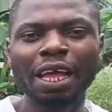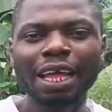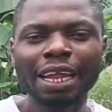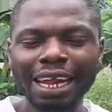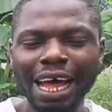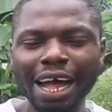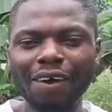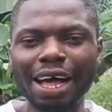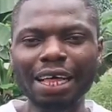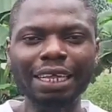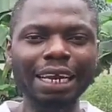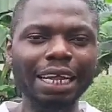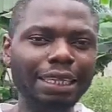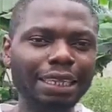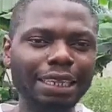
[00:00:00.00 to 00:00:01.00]
Now, as
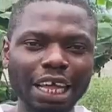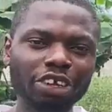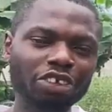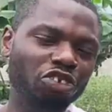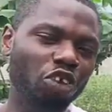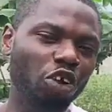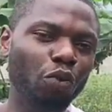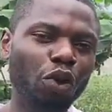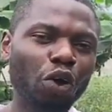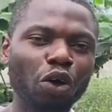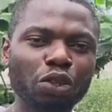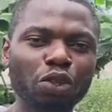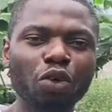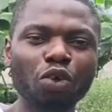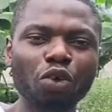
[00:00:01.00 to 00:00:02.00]
an extension, we
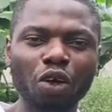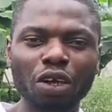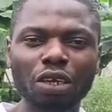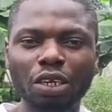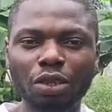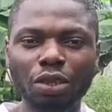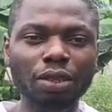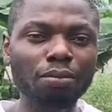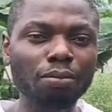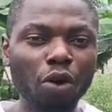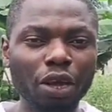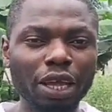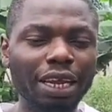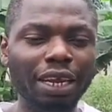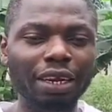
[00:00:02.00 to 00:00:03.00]
also run the
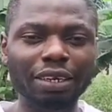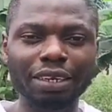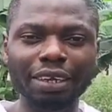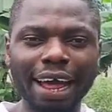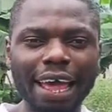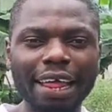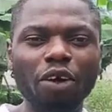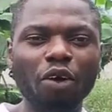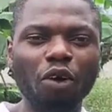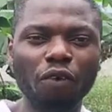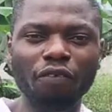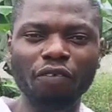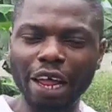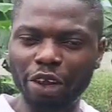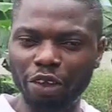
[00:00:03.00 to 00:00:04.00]
smoking and the drying
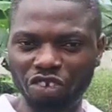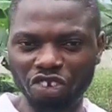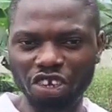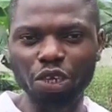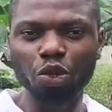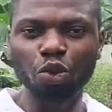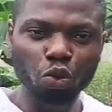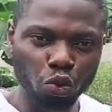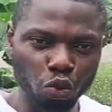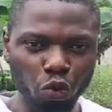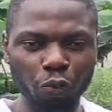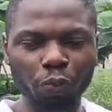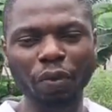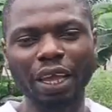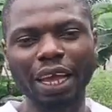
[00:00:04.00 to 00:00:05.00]
value chain too
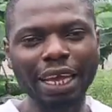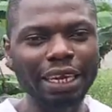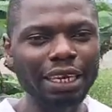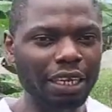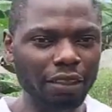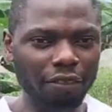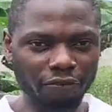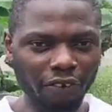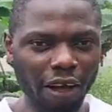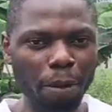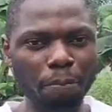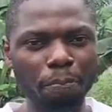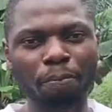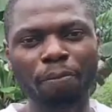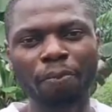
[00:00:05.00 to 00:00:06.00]
in this
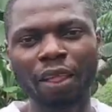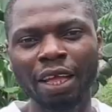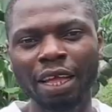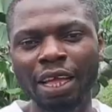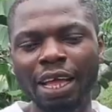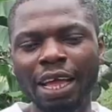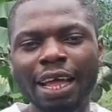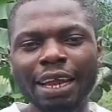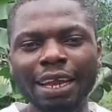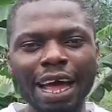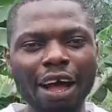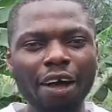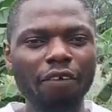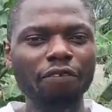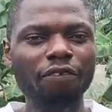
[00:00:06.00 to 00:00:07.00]
farm.
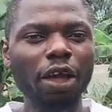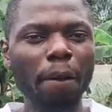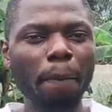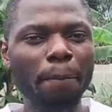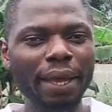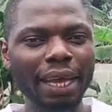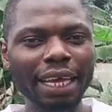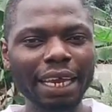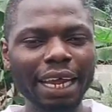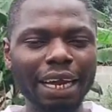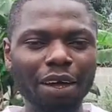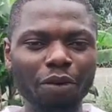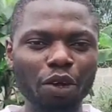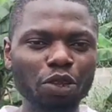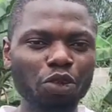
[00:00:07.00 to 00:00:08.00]
Now, for a beginner
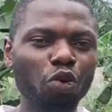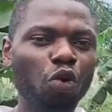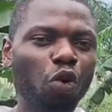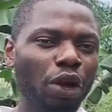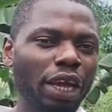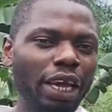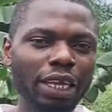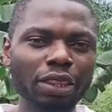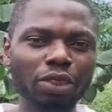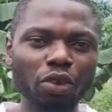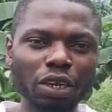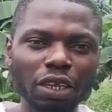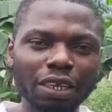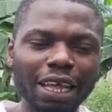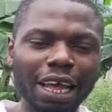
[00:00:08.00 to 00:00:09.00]
that wants to go into
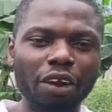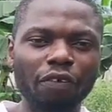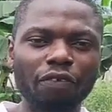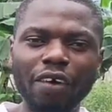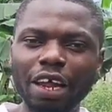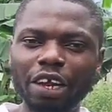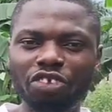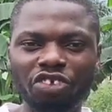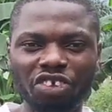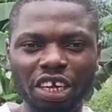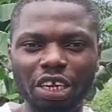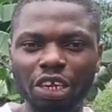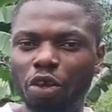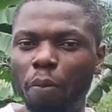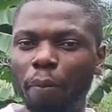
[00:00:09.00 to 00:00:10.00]
this kind of value
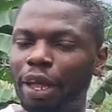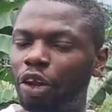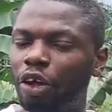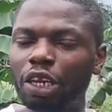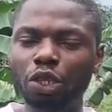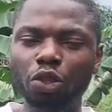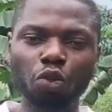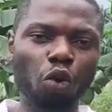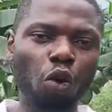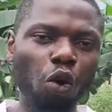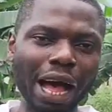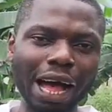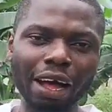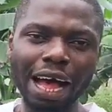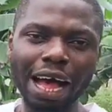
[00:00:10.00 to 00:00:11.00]
chain, you might not need to
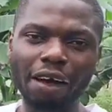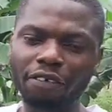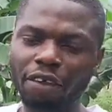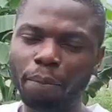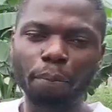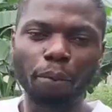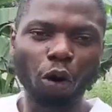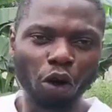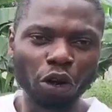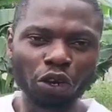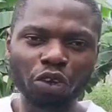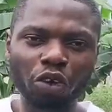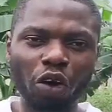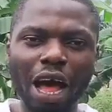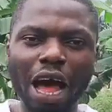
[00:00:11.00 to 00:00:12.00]
ha have a
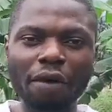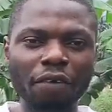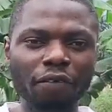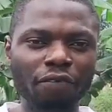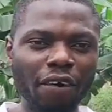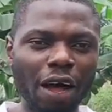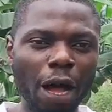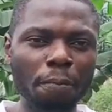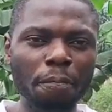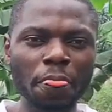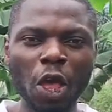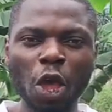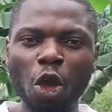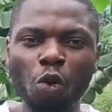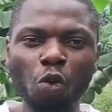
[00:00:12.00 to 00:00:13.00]
pond or have a farm.
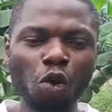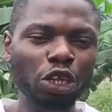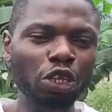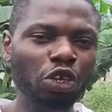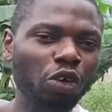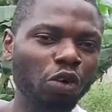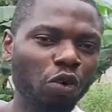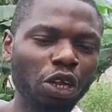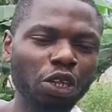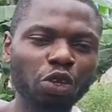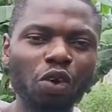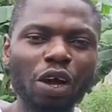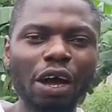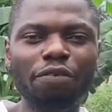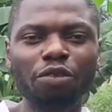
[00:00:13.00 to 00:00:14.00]
What do, you, what do
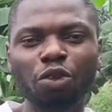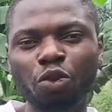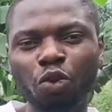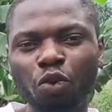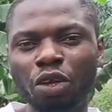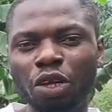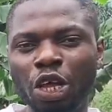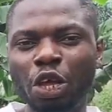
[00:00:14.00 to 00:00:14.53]
you have to do?